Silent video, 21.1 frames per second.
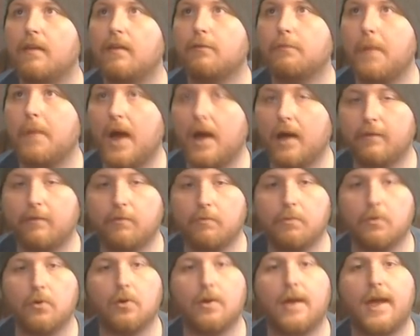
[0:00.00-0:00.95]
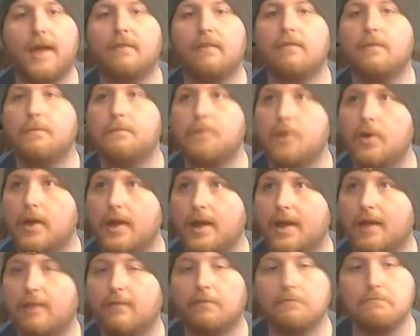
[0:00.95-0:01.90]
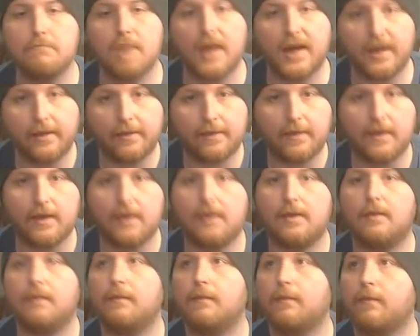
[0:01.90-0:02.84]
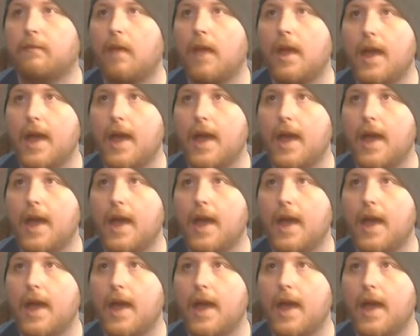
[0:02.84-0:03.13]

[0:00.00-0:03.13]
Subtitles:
as possible and to put as many things